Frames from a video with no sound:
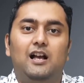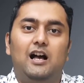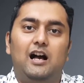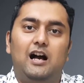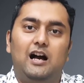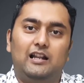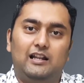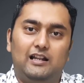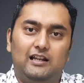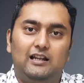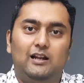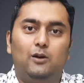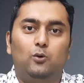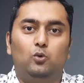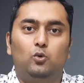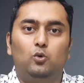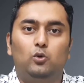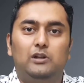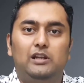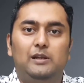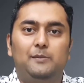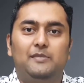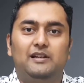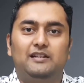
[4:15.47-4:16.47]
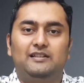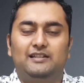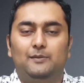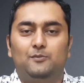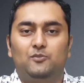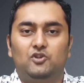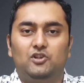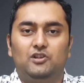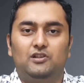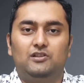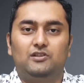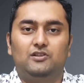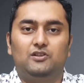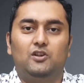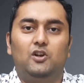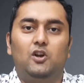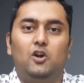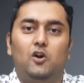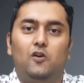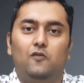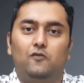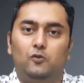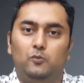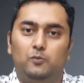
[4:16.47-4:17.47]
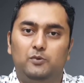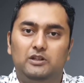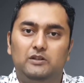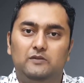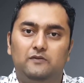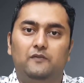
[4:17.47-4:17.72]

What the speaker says: are allowed to claim exemptions of rupees